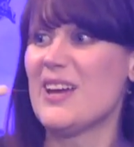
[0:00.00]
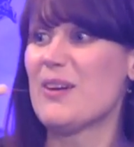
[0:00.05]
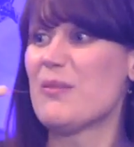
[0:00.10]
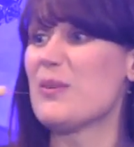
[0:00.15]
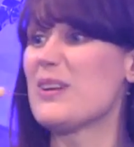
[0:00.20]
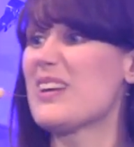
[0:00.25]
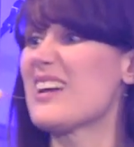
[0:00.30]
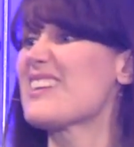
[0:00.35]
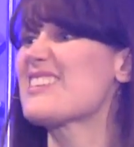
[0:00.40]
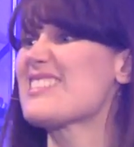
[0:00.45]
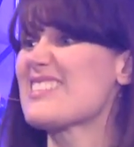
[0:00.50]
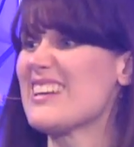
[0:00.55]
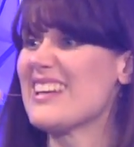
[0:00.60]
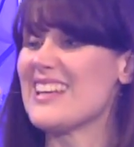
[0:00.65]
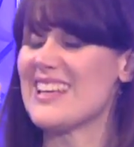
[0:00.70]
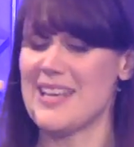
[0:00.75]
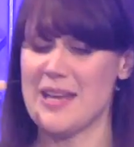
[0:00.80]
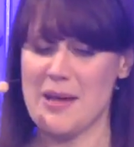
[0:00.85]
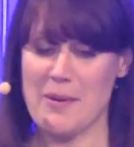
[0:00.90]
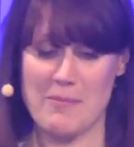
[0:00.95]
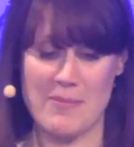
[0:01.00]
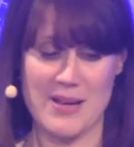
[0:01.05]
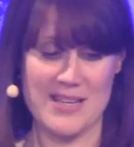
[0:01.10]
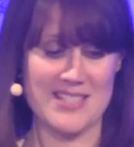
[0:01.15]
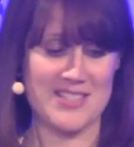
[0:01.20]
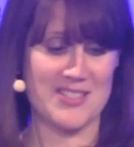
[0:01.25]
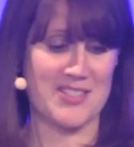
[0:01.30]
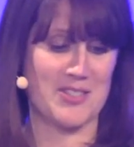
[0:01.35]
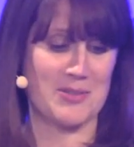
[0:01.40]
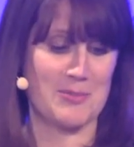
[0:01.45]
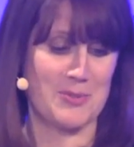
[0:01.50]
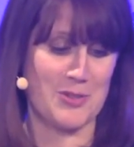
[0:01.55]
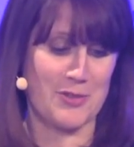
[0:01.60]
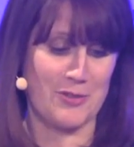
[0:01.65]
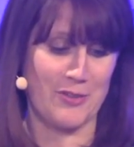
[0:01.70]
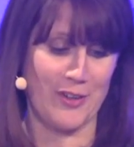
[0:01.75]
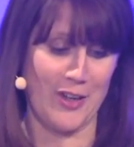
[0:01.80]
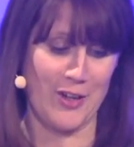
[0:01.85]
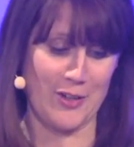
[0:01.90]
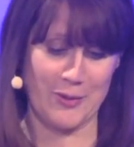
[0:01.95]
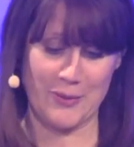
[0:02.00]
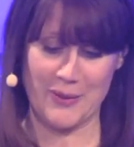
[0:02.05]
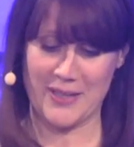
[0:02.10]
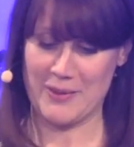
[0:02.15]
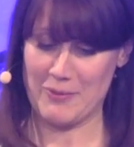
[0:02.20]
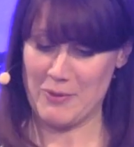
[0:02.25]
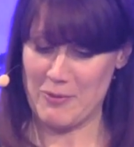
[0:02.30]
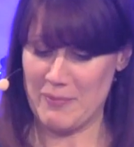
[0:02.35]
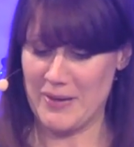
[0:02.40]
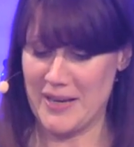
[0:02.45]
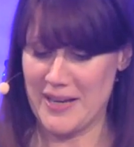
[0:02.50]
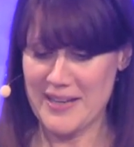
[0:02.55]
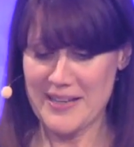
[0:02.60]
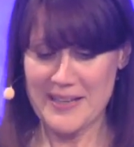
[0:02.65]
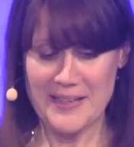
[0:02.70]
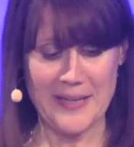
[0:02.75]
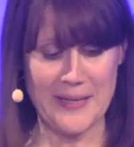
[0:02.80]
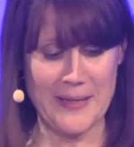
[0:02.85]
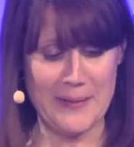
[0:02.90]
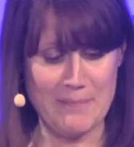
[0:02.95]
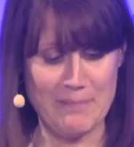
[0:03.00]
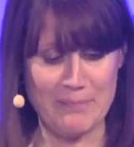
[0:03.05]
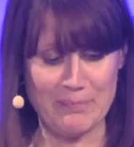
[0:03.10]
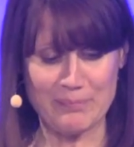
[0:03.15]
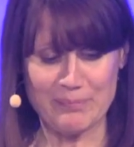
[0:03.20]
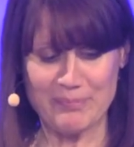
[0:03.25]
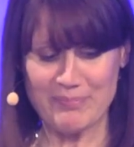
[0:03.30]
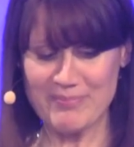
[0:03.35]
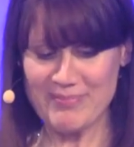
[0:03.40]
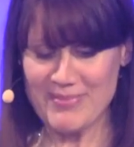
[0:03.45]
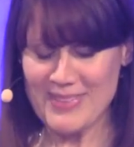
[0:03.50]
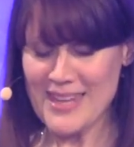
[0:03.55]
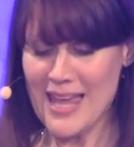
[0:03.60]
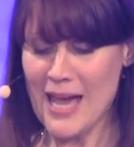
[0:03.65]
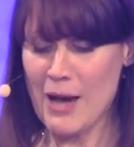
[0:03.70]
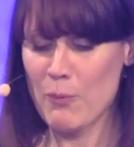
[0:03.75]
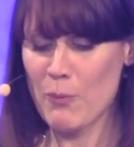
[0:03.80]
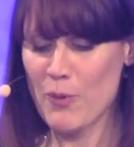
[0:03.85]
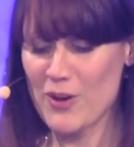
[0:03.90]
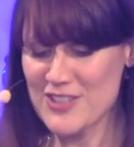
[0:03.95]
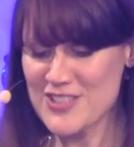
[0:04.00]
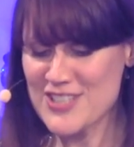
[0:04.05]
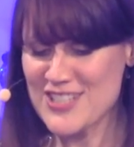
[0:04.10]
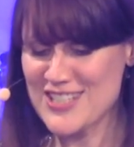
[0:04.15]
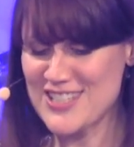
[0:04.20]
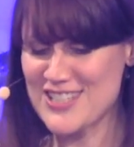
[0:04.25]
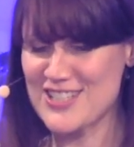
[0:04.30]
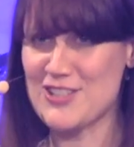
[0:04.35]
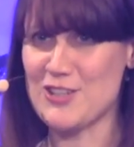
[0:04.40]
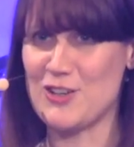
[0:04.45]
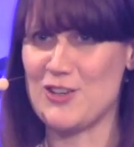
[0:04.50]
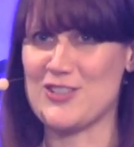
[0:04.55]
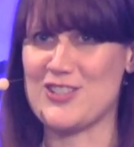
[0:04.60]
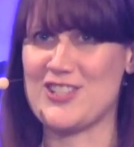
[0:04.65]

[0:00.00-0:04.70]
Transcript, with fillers: we'd actually master some stuff a lot quicker, wouldn't we? Um, I wanted to talk